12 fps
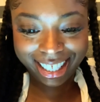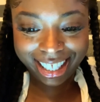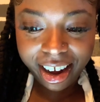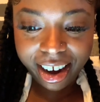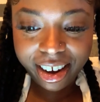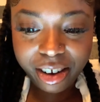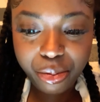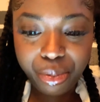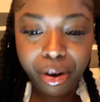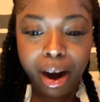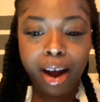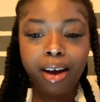Are you
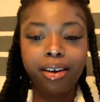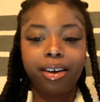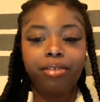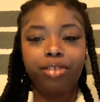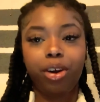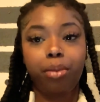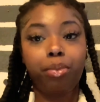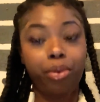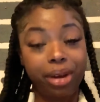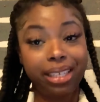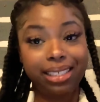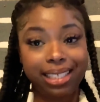proud of your
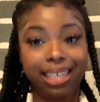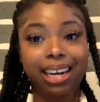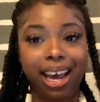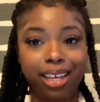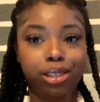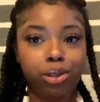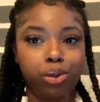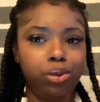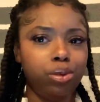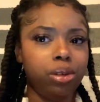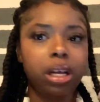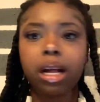points in high
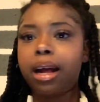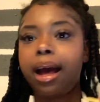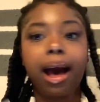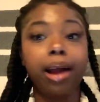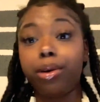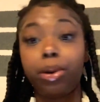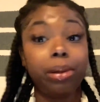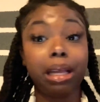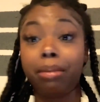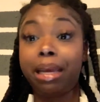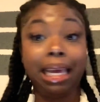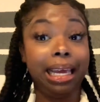school? I don't know what they
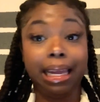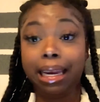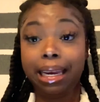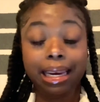mean.